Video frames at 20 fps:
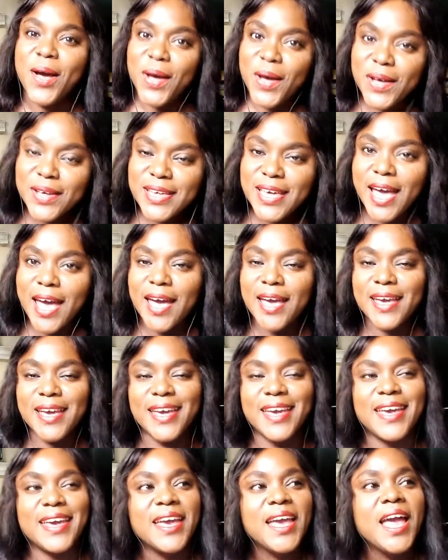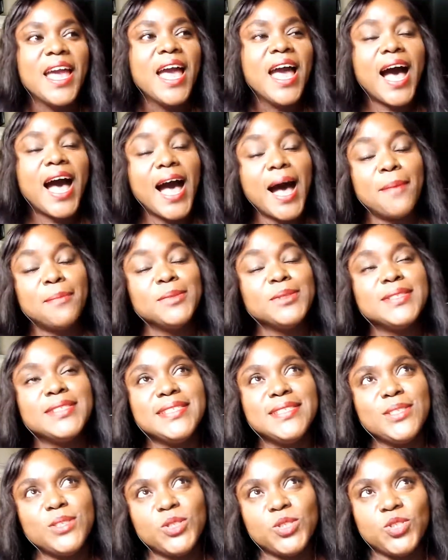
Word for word: okay i'm